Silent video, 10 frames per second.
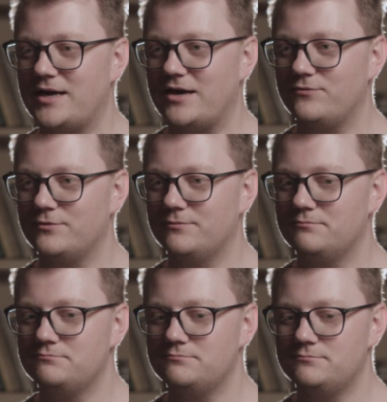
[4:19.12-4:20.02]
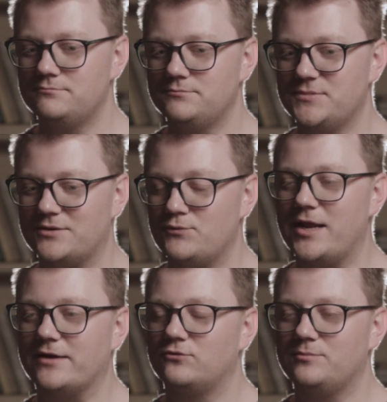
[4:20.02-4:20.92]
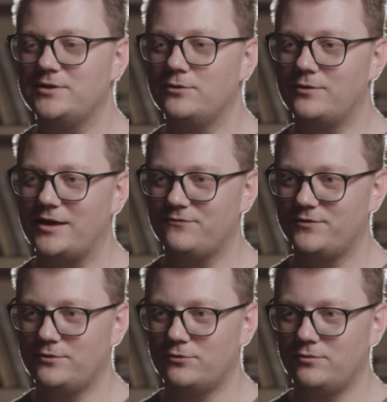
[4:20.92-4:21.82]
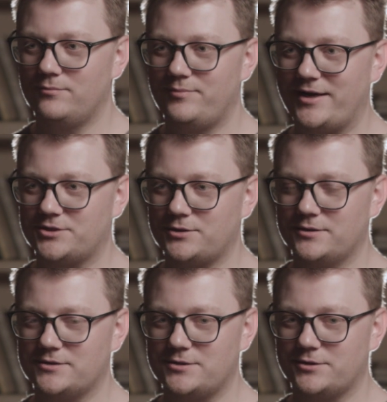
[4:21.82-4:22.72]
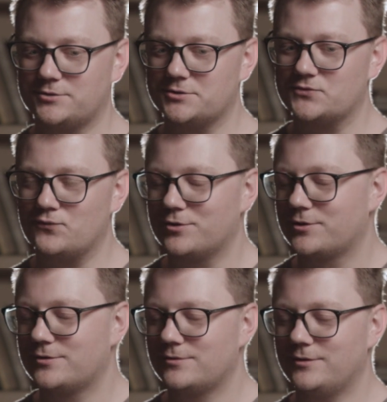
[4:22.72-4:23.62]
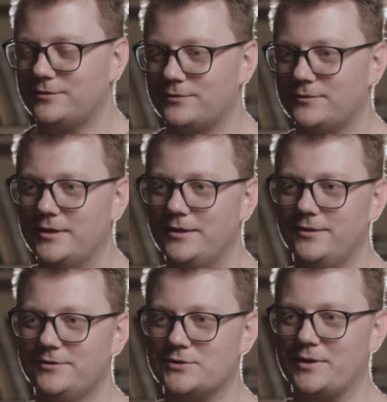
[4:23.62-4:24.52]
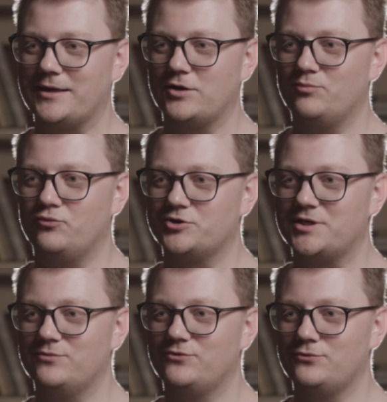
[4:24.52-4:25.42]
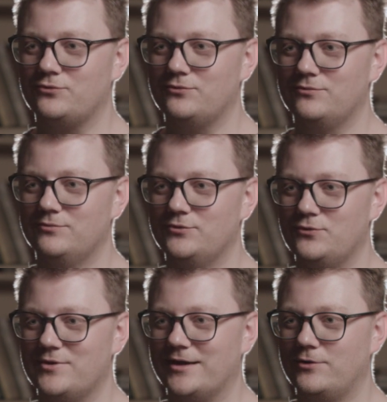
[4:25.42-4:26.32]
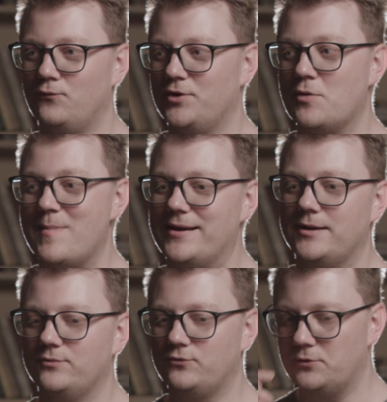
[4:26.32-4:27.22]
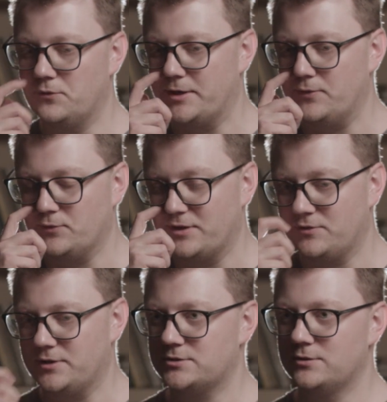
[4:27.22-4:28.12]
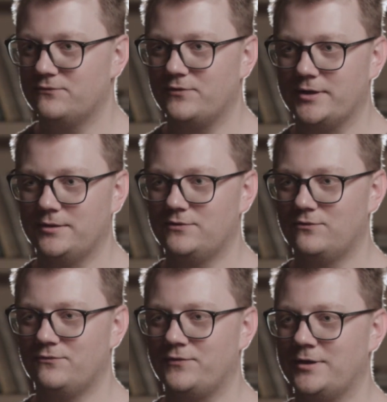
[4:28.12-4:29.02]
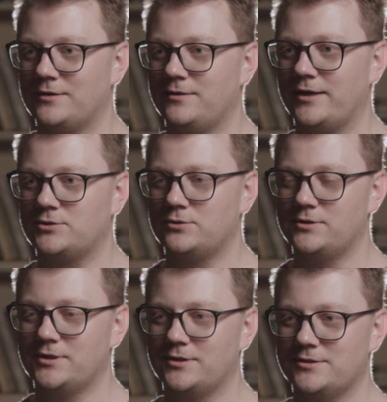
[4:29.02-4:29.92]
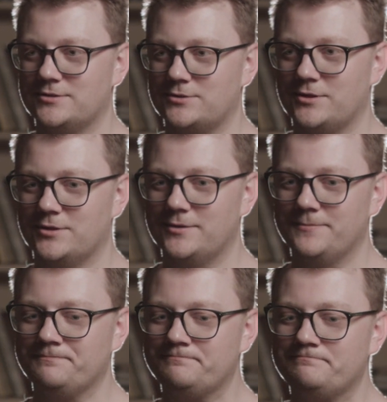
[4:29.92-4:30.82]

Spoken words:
have it really has to be your life and your passion. It's not just work. So I cannot push him to do that or recommend him to go that route. I think he's gonna find it naturally, and then he's gonna